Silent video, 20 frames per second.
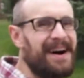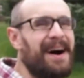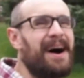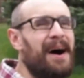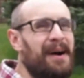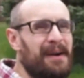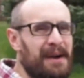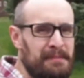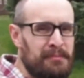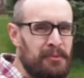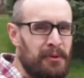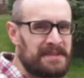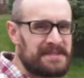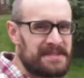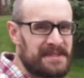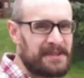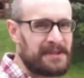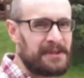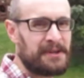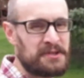All right, boys
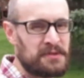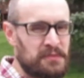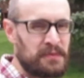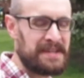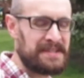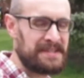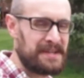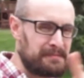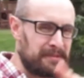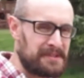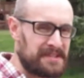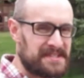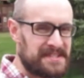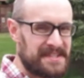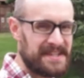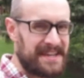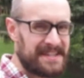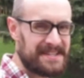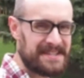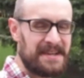and girls, week number
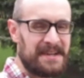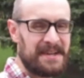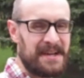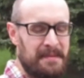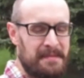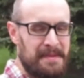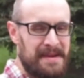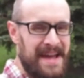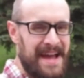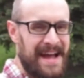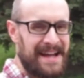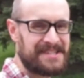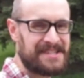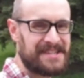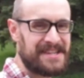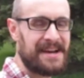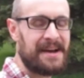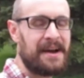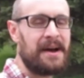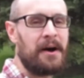6 coming at
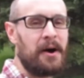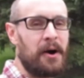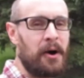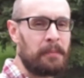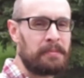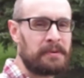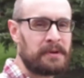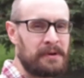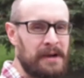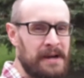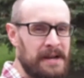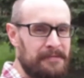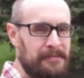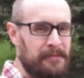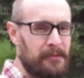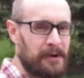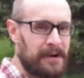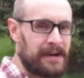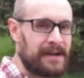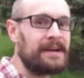you. Hope you're ready
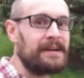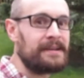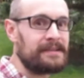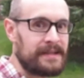for it.